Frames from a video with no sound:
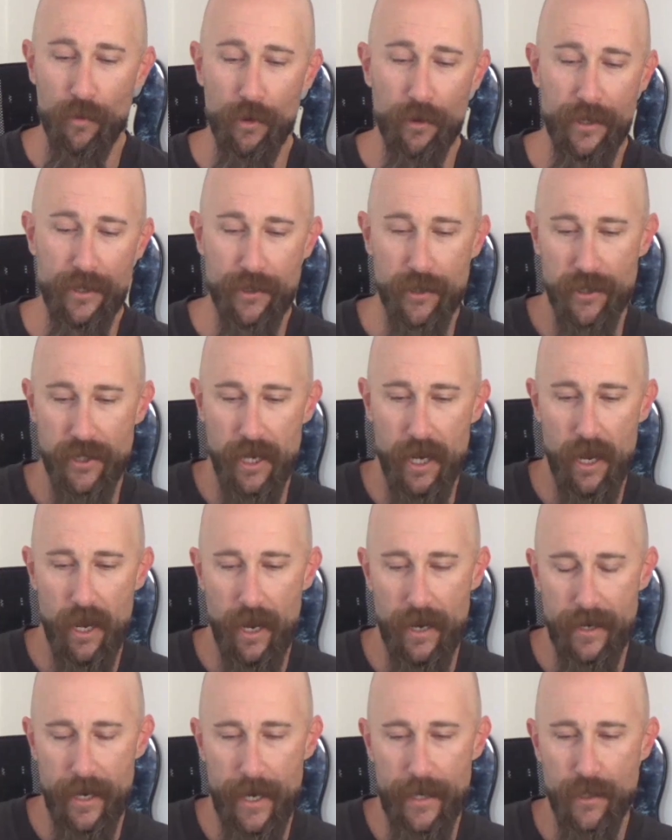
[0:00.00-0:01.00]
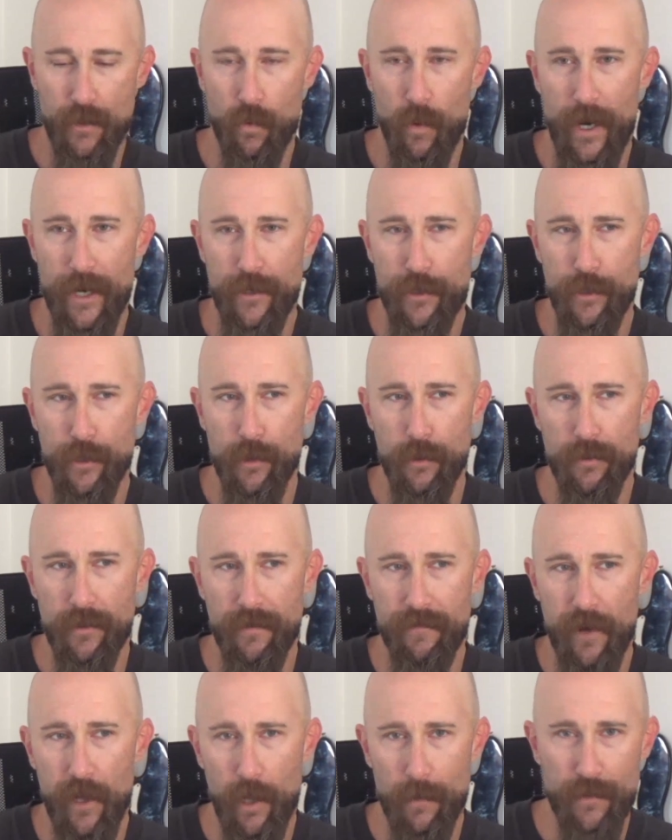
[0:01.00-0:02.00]
is just a nice way to
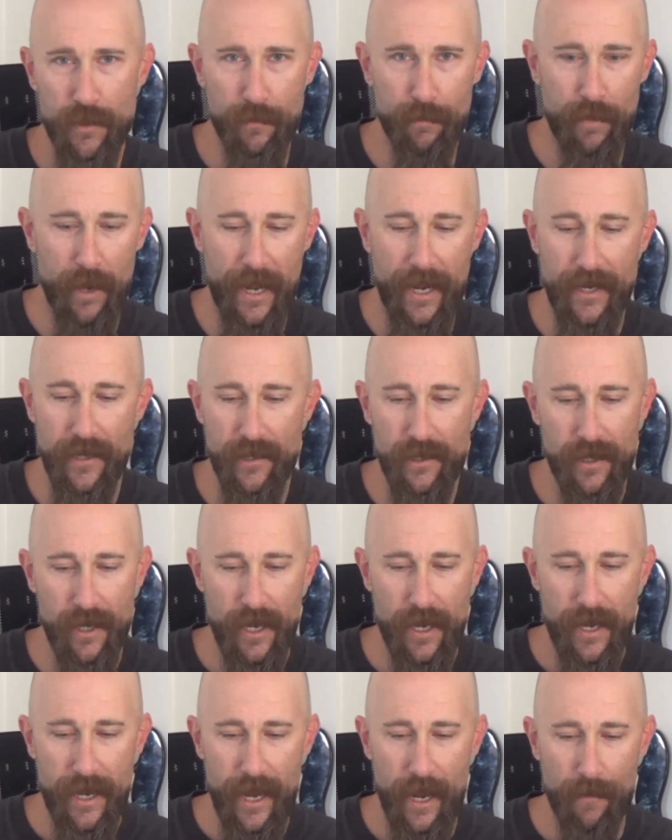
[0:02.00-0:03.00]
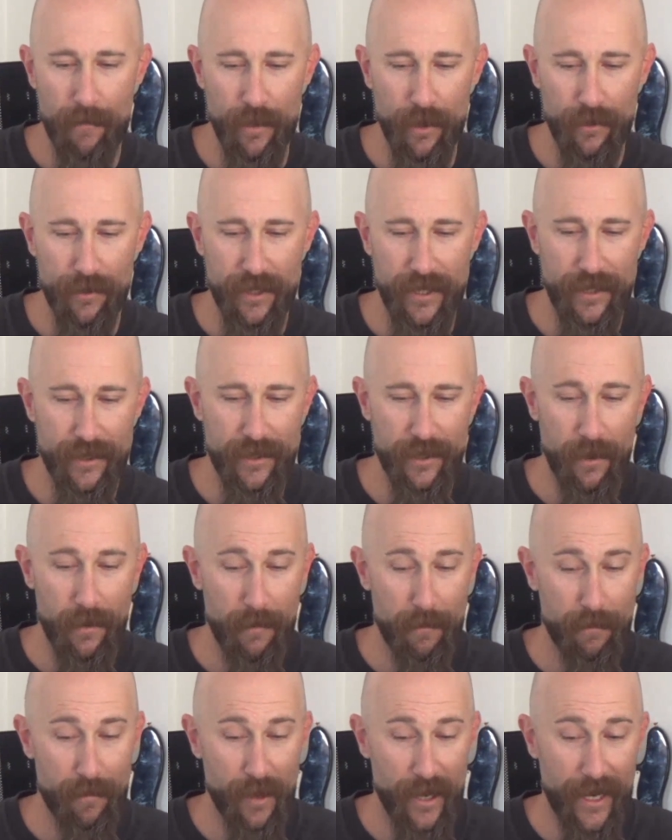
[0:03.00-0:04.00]
develop some pace and build into
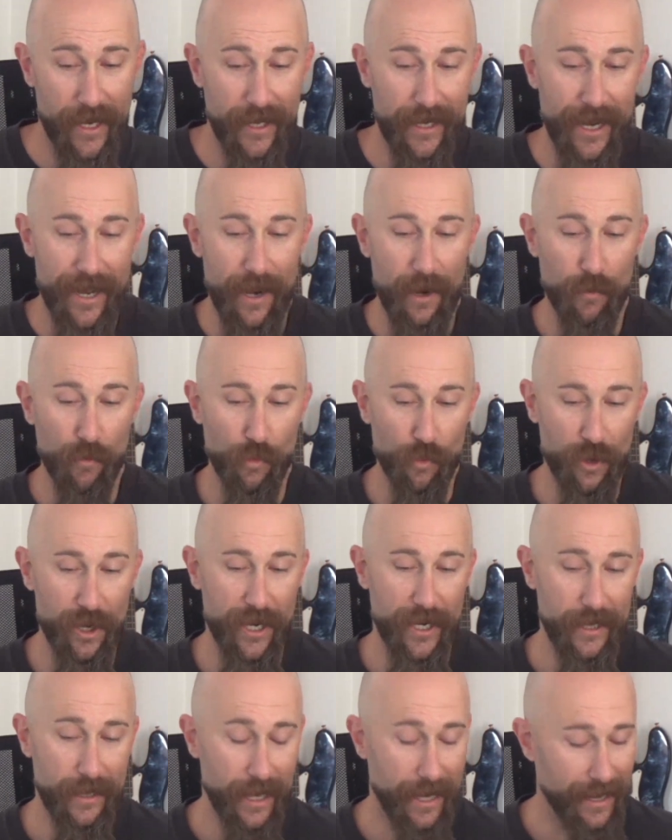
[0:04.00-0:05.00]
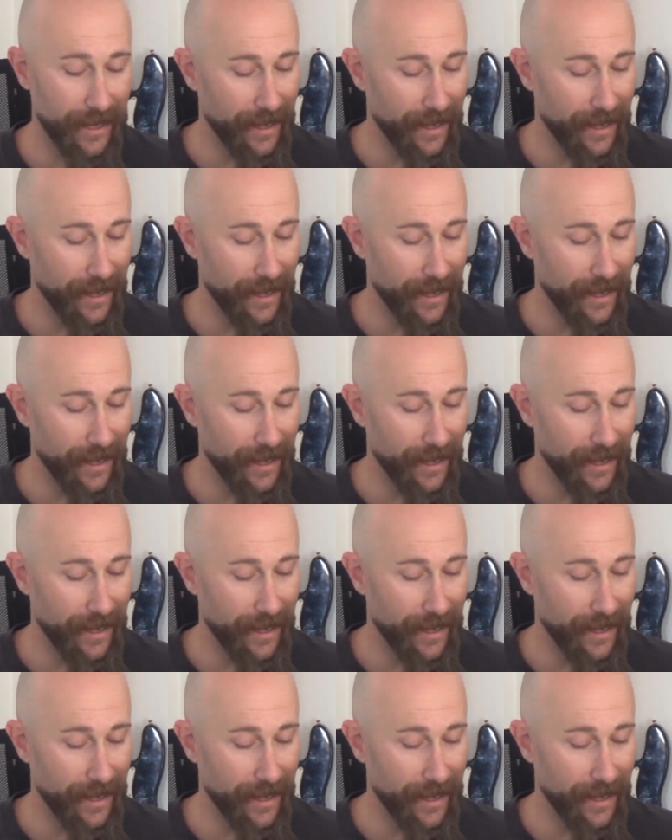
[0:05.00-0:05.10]
Big Rig.